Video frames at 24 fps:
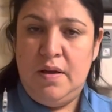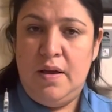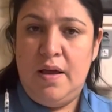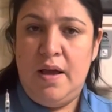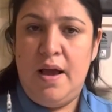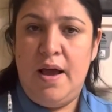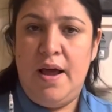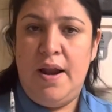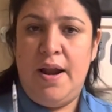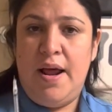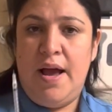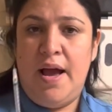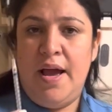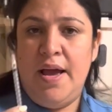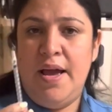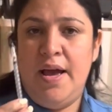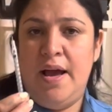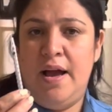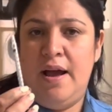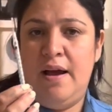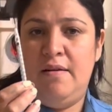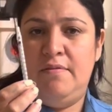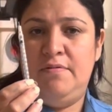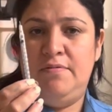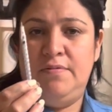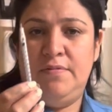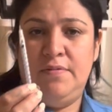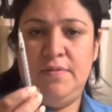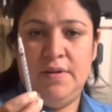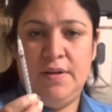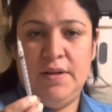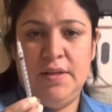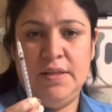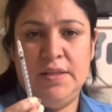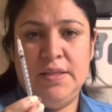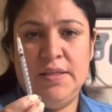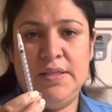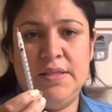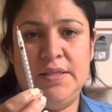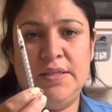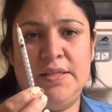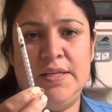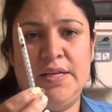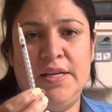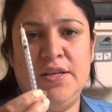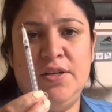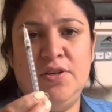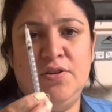And I have
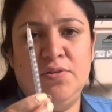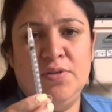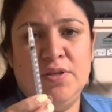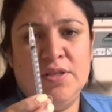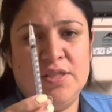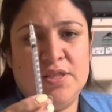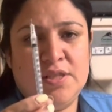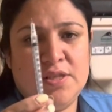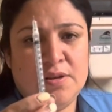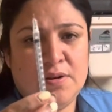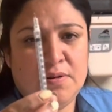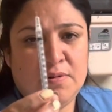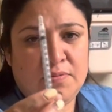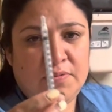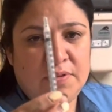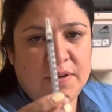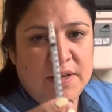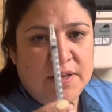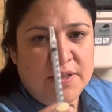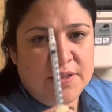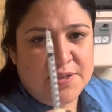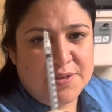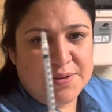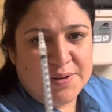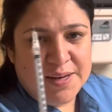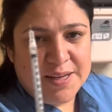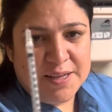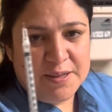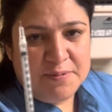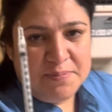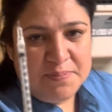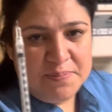10 units of insulin.